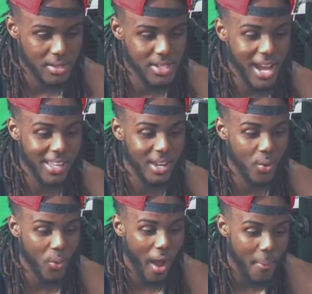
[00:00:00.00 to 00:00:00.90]
Jackie
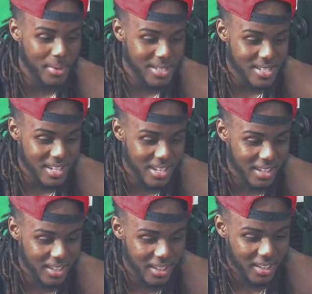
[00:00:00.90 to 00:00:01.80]

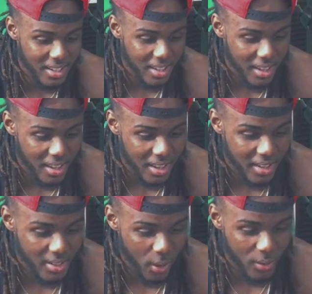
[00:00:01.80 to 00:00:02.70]
Robinson.
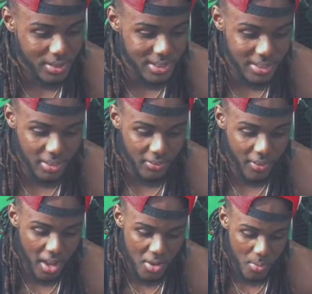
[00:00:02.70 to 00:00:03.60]
Yo, is this a
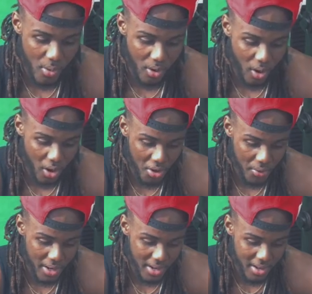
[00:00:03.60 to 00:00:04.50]
valuable card
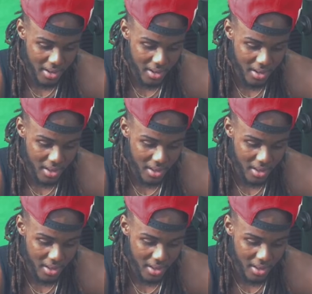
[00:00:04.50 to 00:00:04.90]
right here?